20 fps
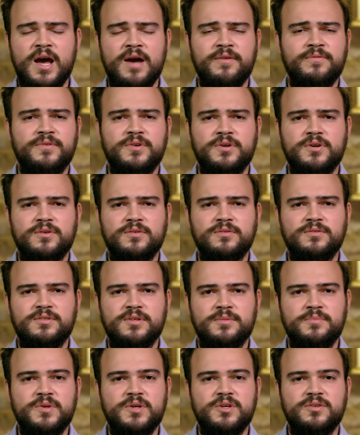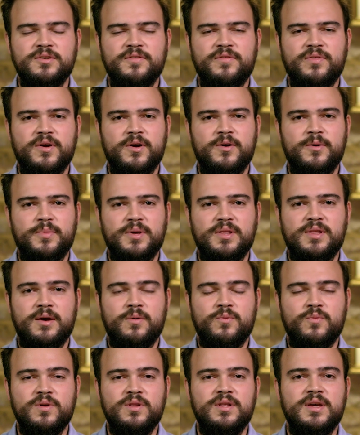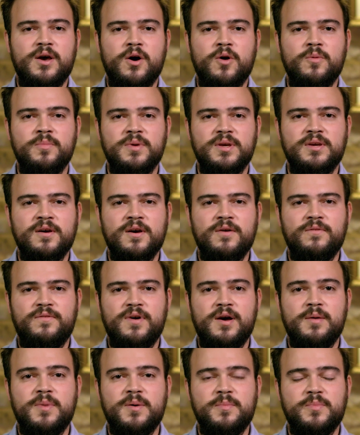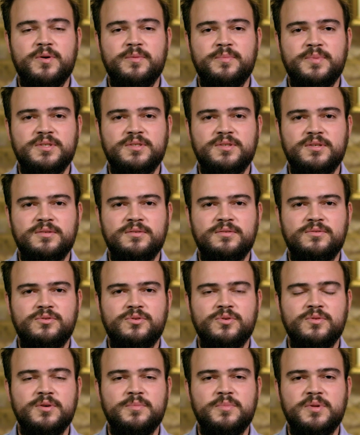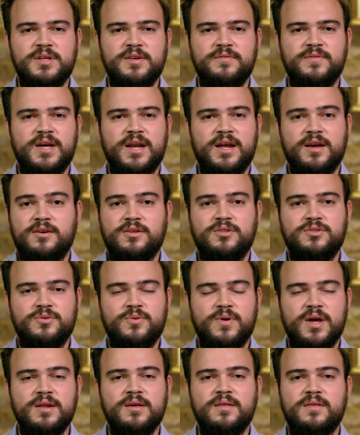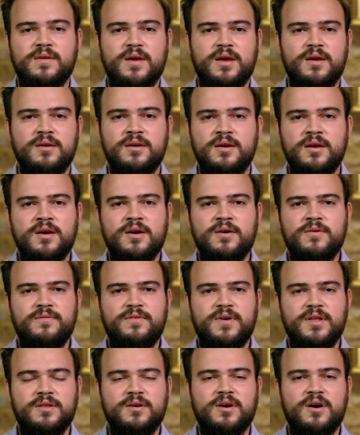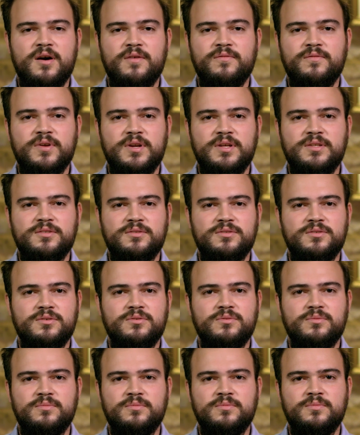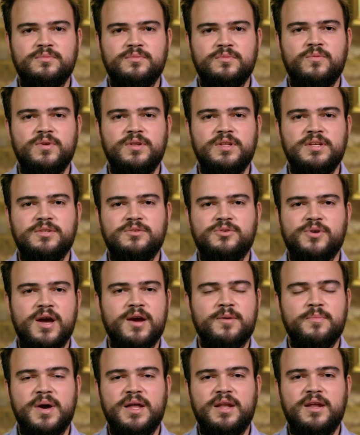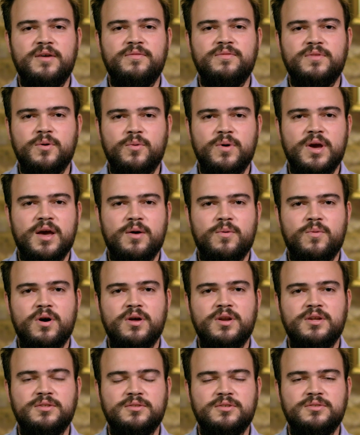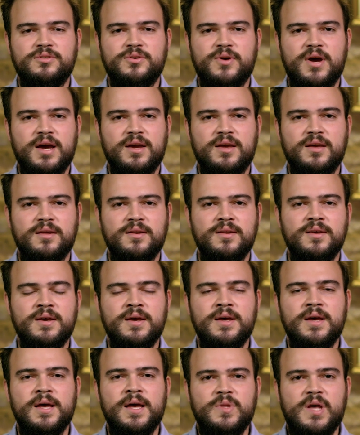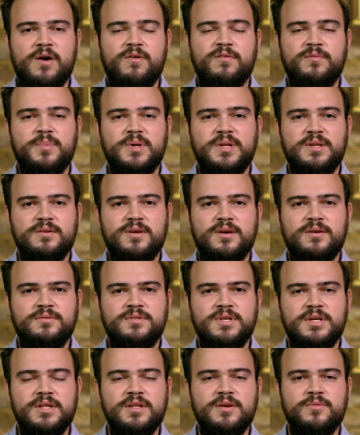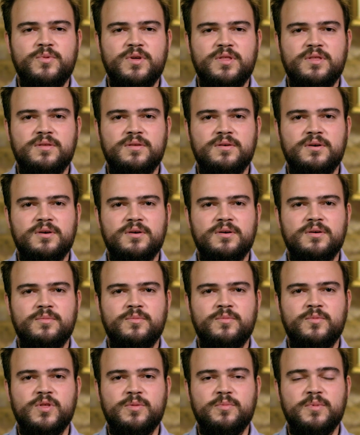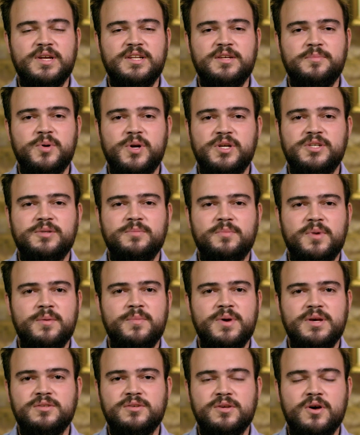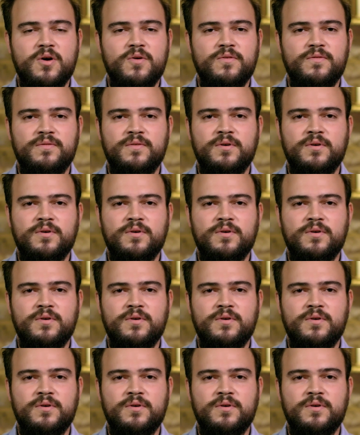After some years of therapy, that really helped me find my purpose and truly believe that I could do anything, find the confidence to really track my life the way I wanted to track it. Now I've been dealing with my depression by myself.